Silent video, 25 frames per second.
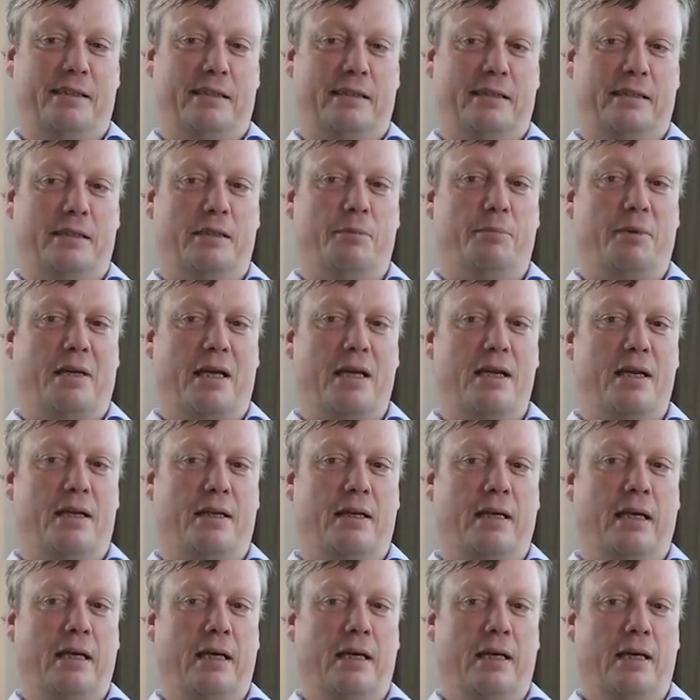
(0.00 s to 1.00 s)
in the
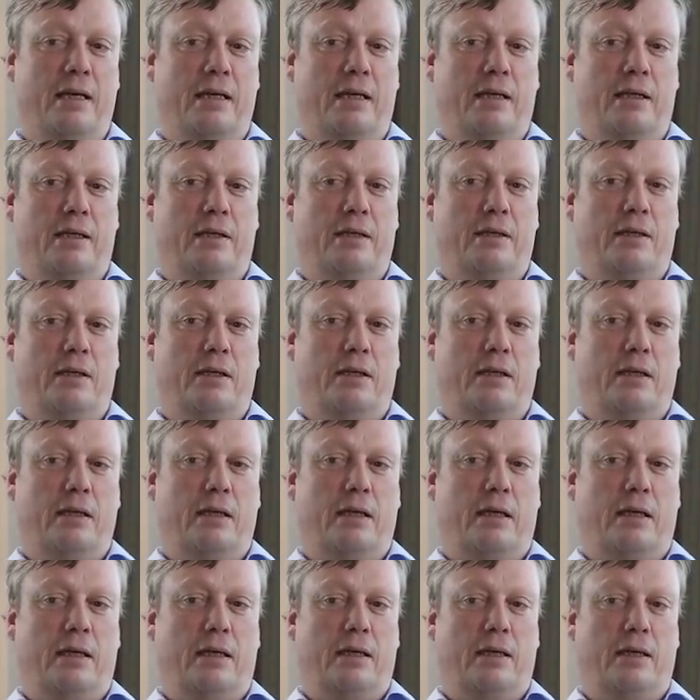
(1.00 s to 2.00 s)
beginning.
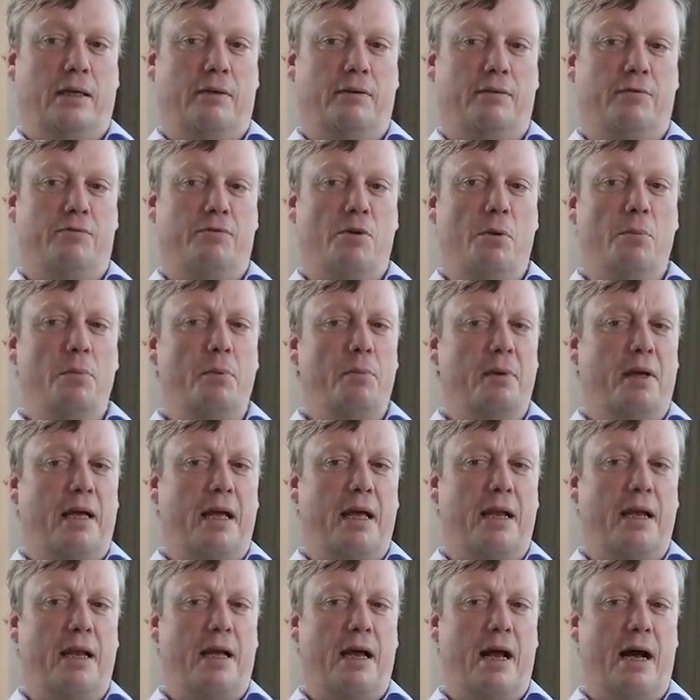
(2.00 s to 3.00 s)
From the
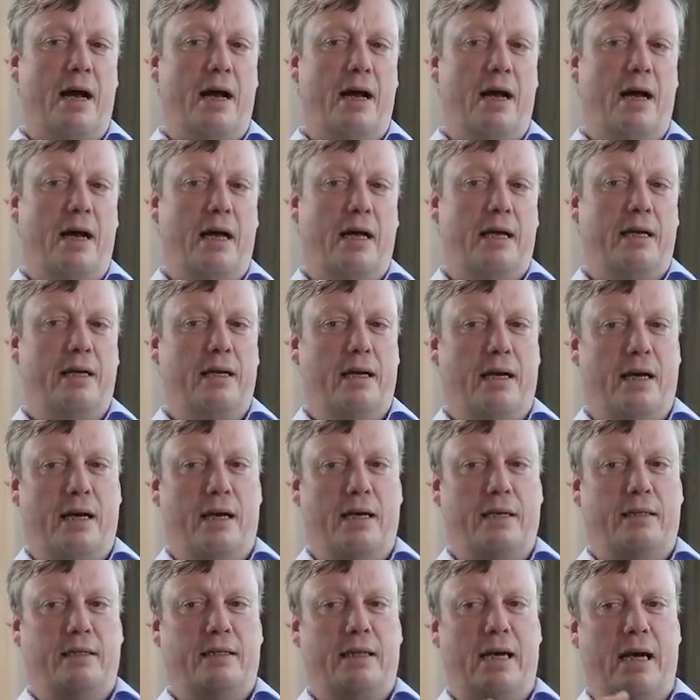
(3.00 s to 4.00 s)
beginning,
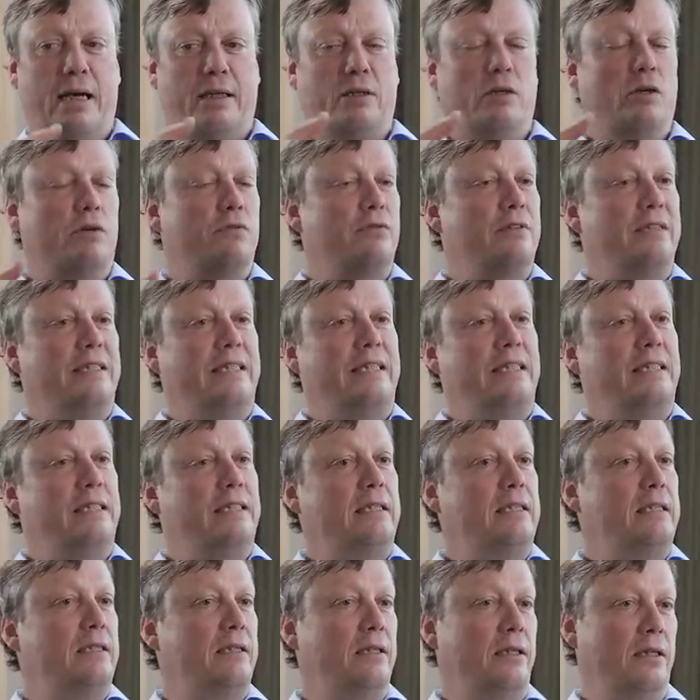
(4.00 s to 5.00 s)
I kind of
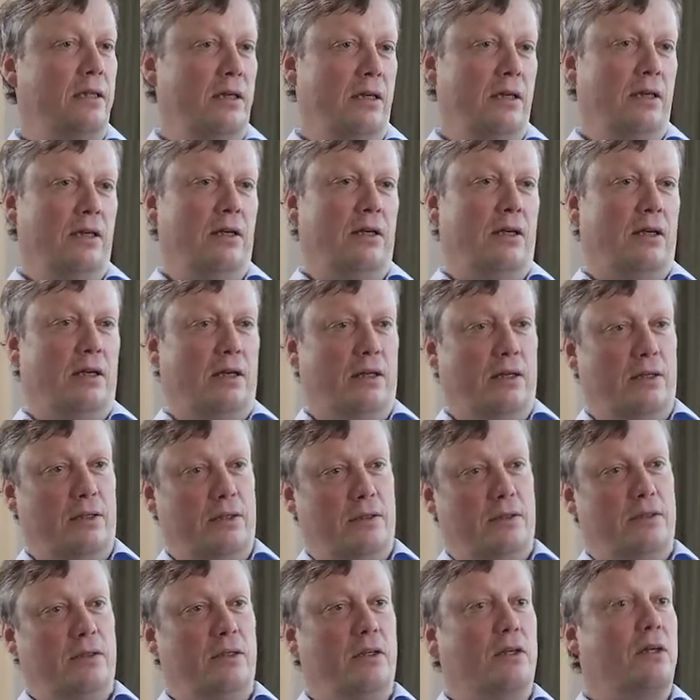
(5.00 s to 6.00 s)
needed
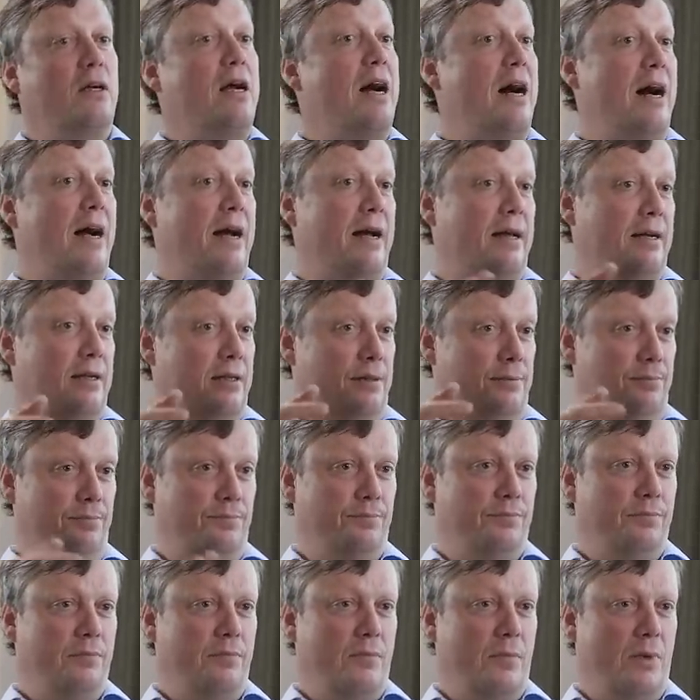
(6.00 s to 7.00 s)
a guide,
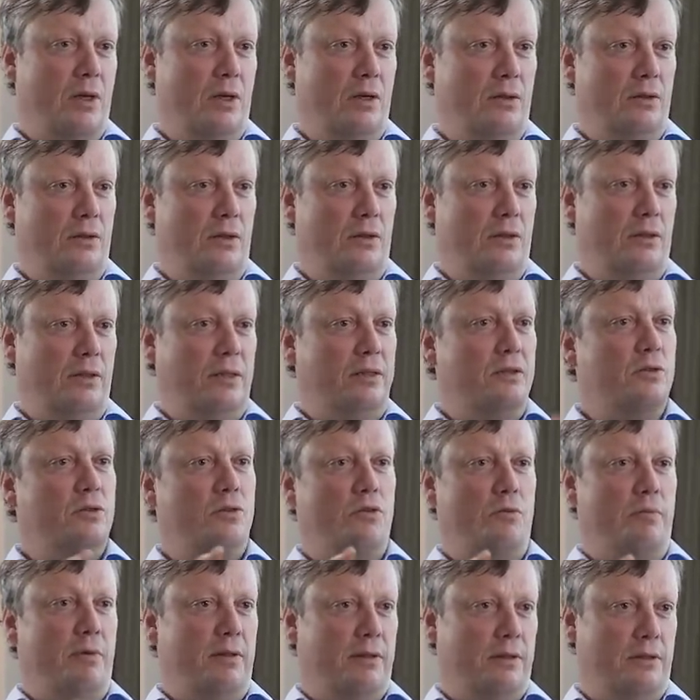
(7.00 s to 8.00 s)
an
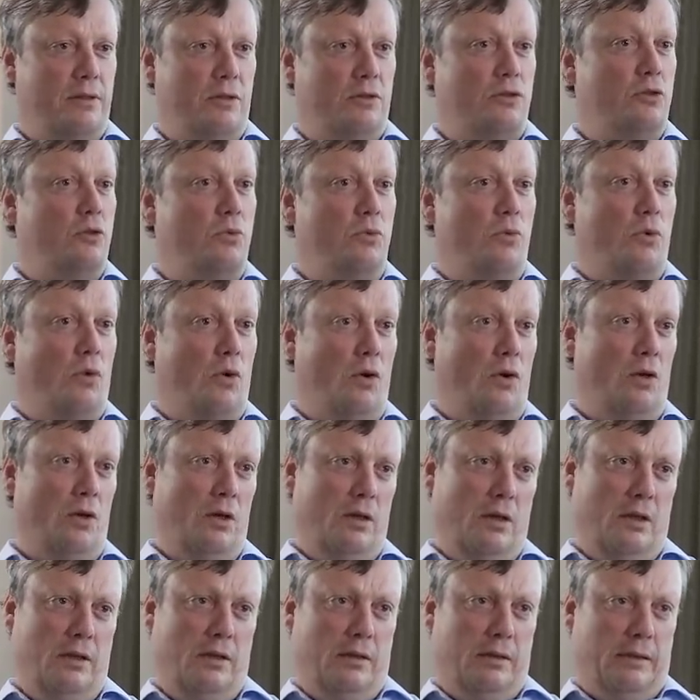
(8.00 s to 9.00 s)
instrument, a tool
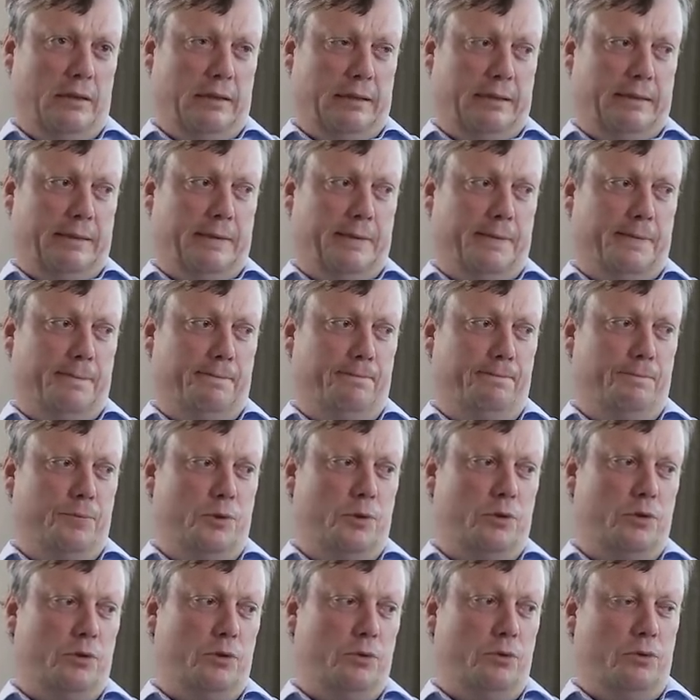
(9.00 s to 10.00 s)

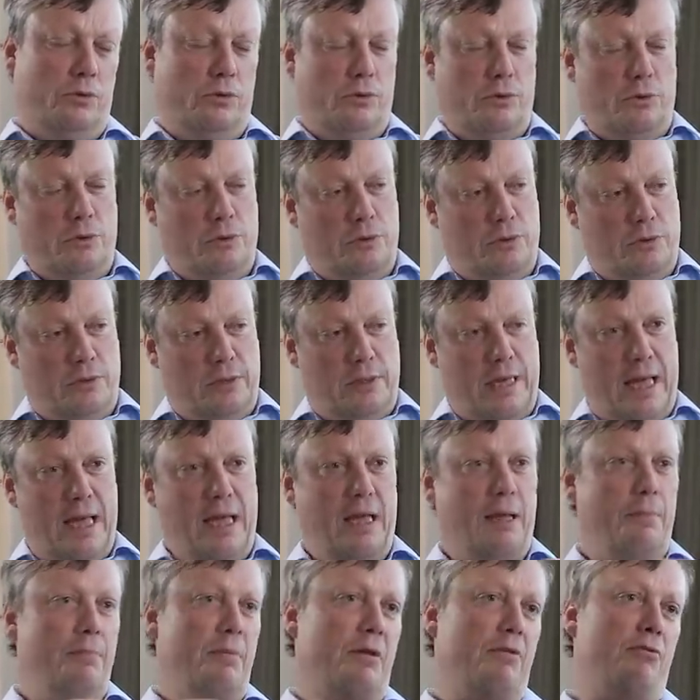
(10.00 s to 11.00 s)
to
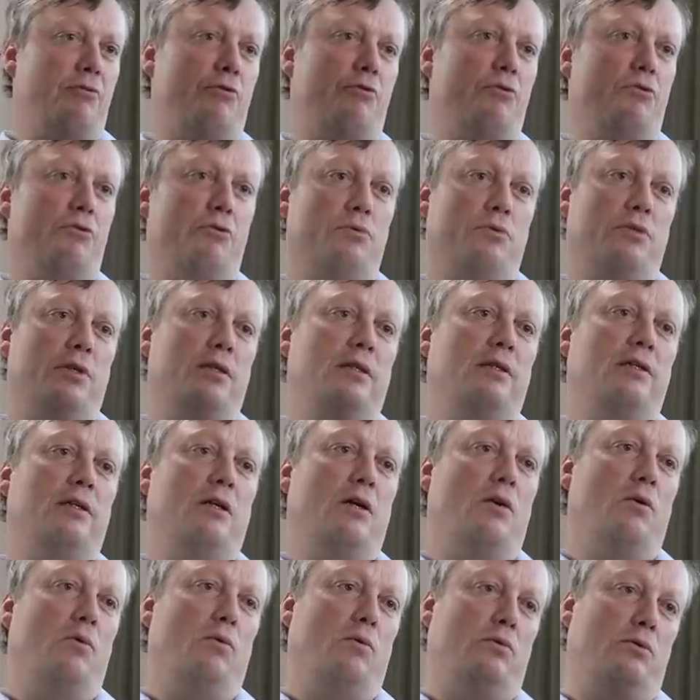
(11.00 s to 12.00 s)
take me through the
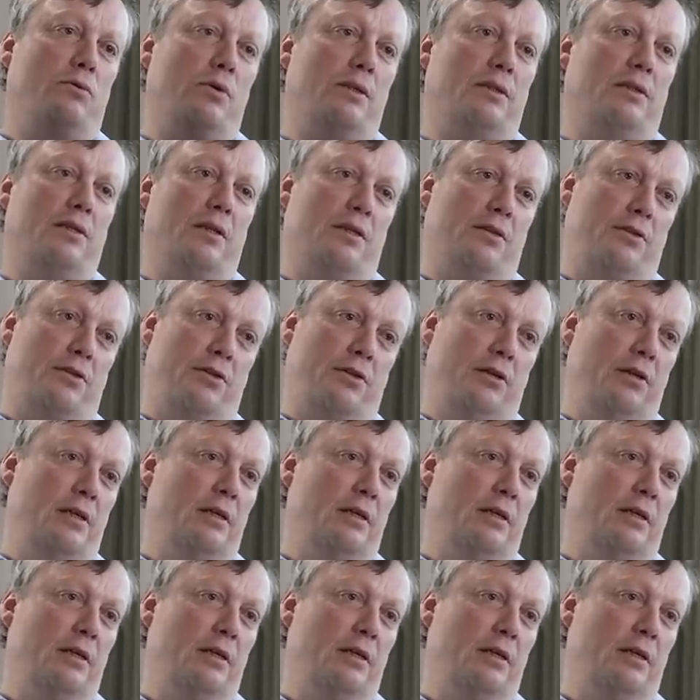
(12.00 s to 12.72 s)
whole 20th